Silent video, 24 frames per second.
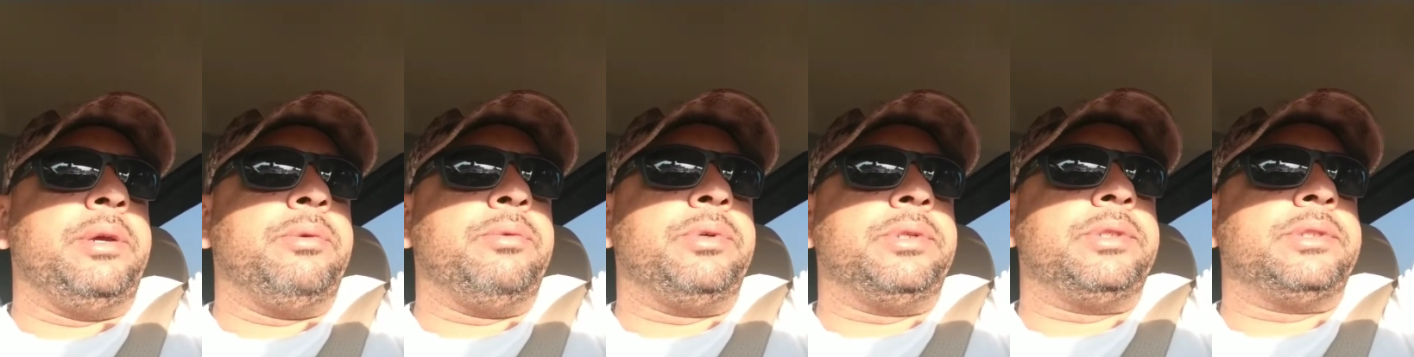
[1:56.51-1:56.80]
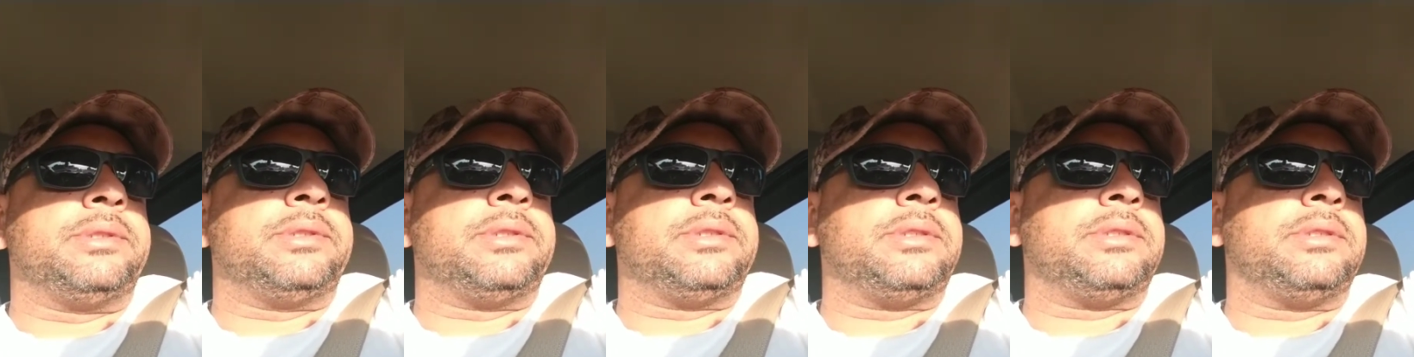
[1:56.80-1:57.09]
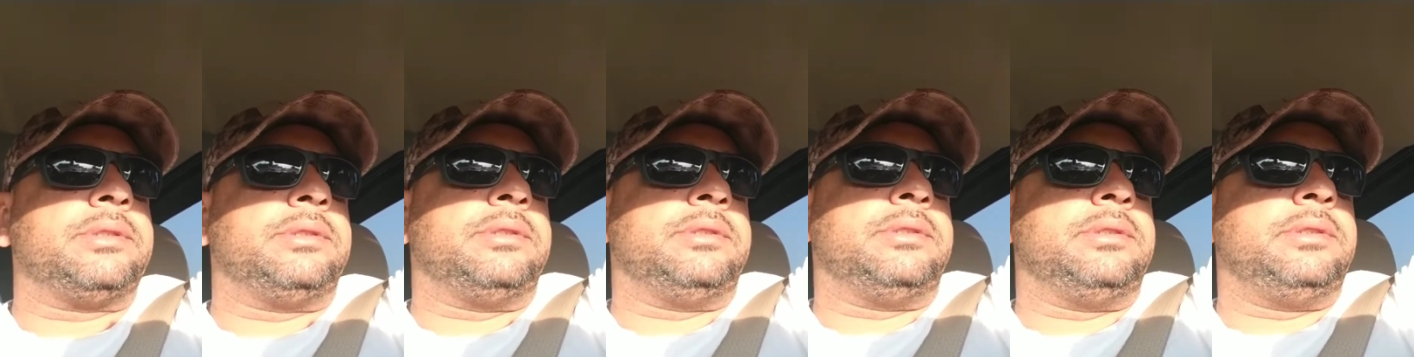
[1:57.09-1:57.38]
was.
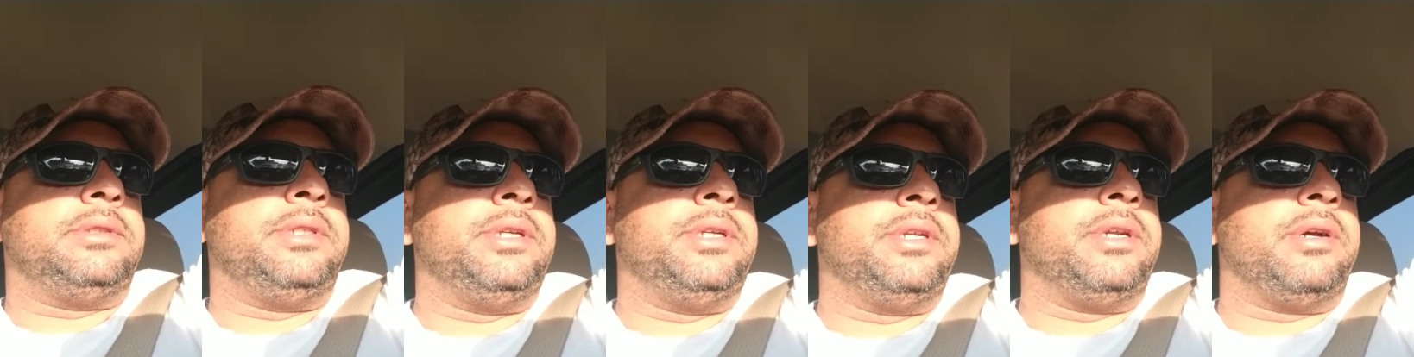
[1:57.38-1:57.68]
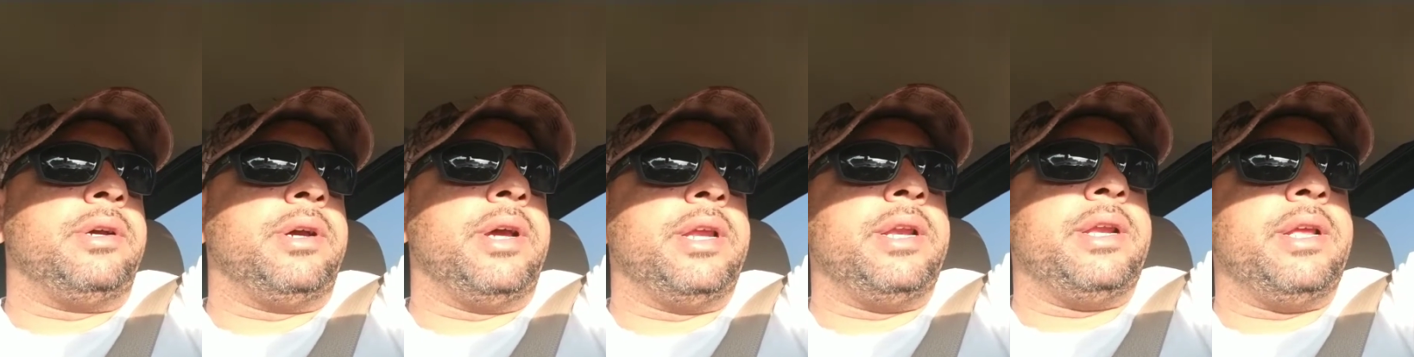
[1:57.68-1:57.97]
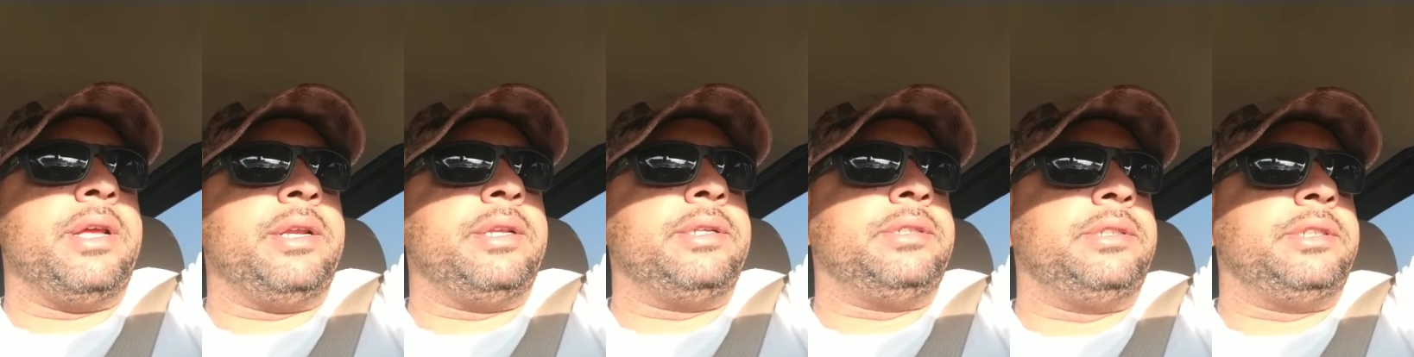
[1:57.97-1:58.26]

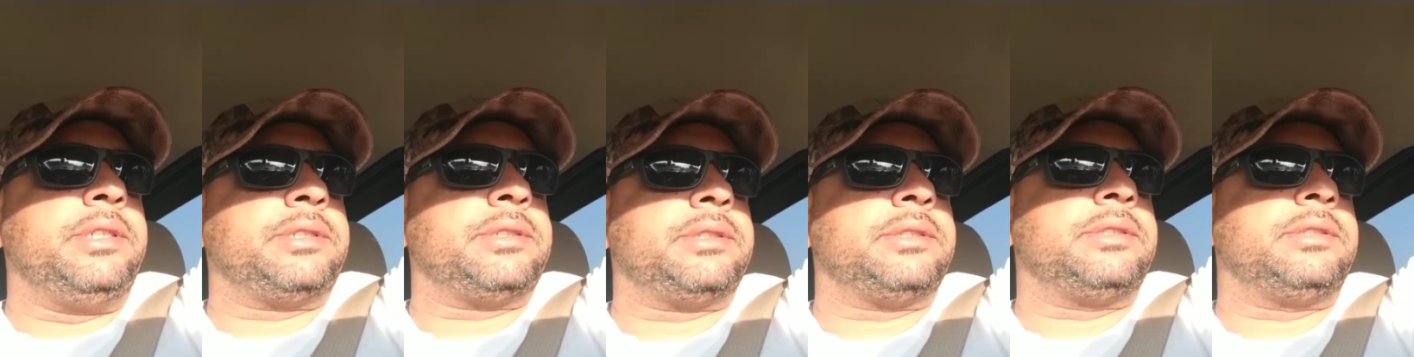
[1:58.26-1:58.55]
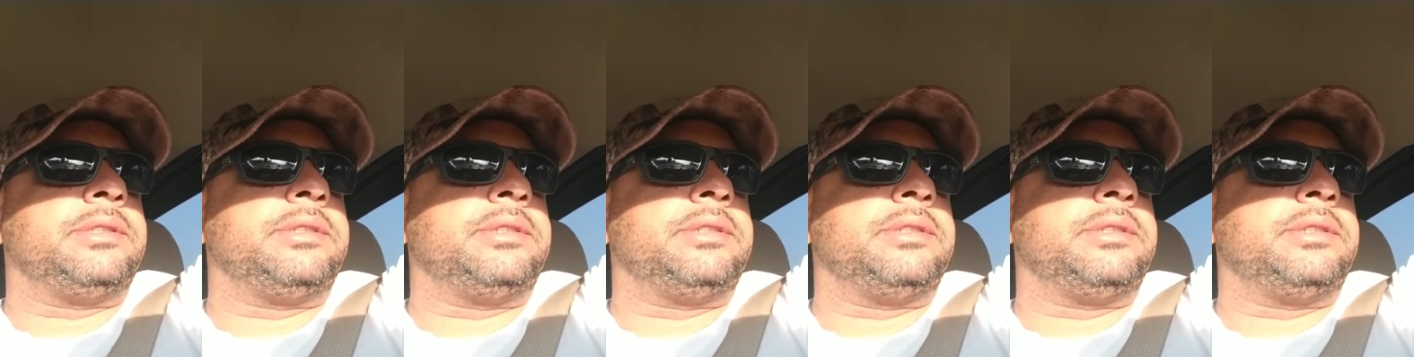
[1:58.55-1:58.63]
And just,